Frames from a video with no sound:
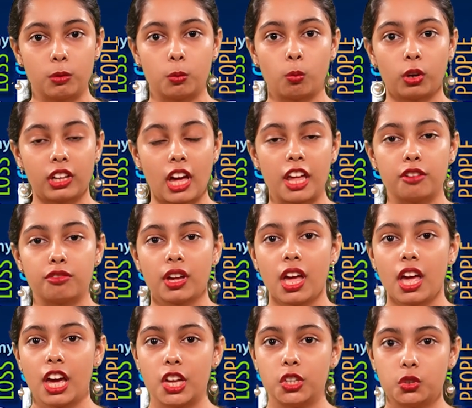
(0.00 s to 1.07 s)
with what kind of
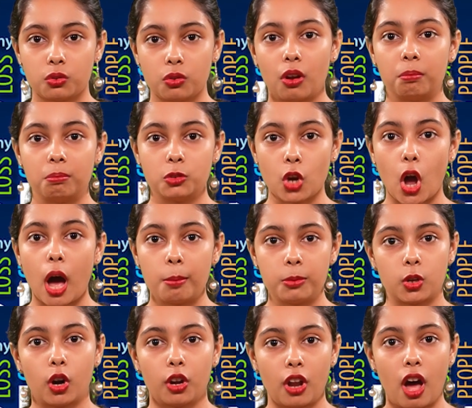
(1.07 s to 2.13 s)
jobs
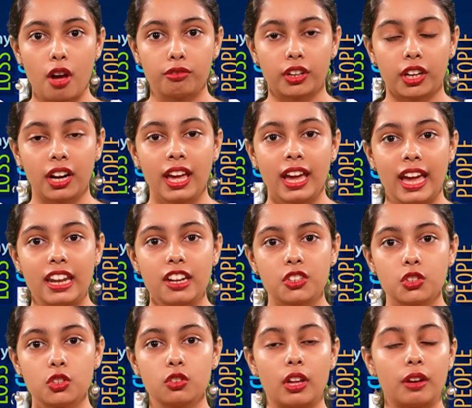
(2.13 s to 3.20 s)
are on offer. In
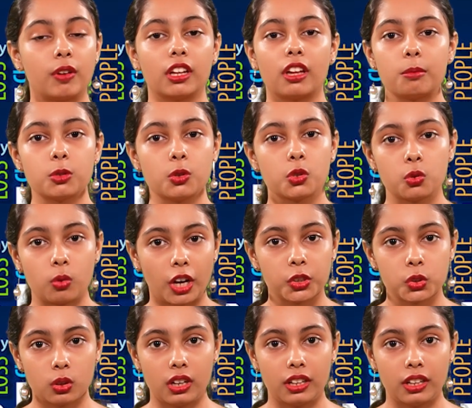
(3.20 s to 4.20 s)
addition to that, when it comes to structural